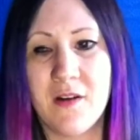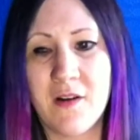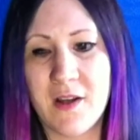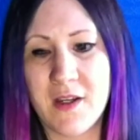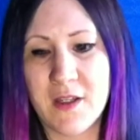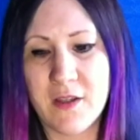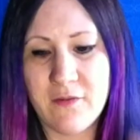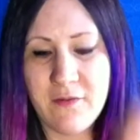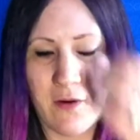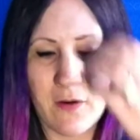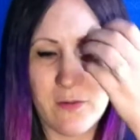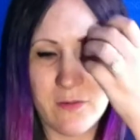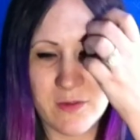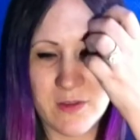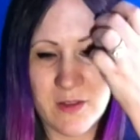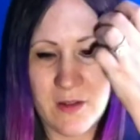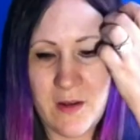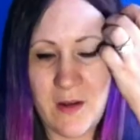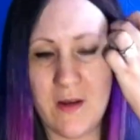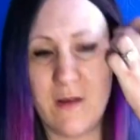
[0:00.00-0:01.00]
like the rose
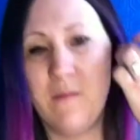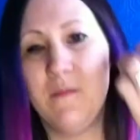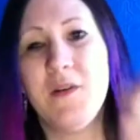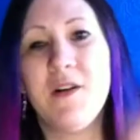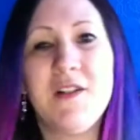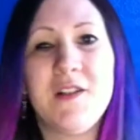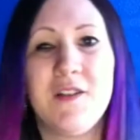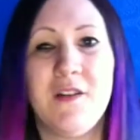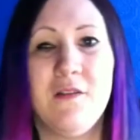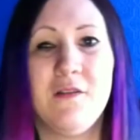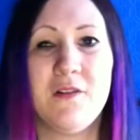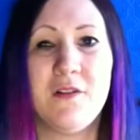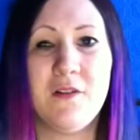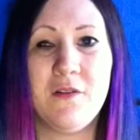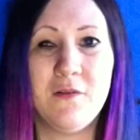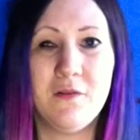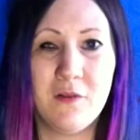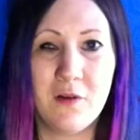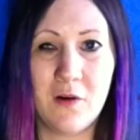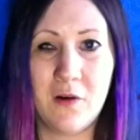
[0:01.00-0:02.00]
that I showed
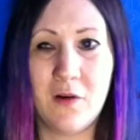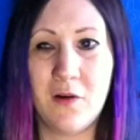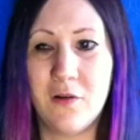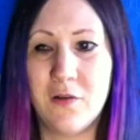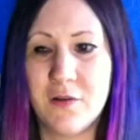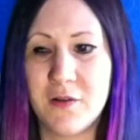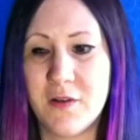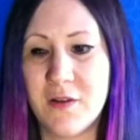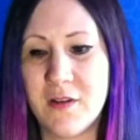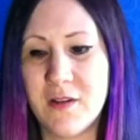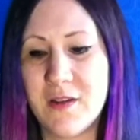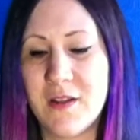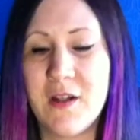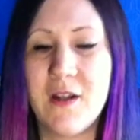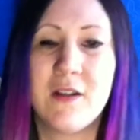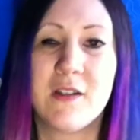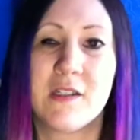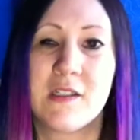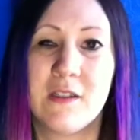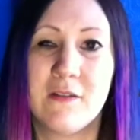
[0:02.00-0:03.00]
you on the
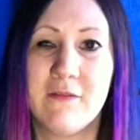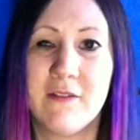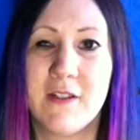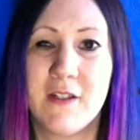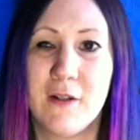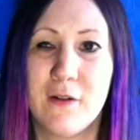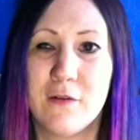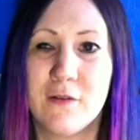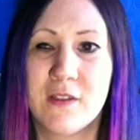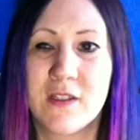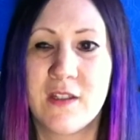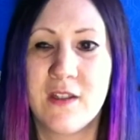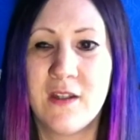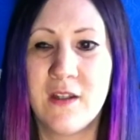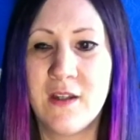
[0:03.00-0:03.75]
last two videos.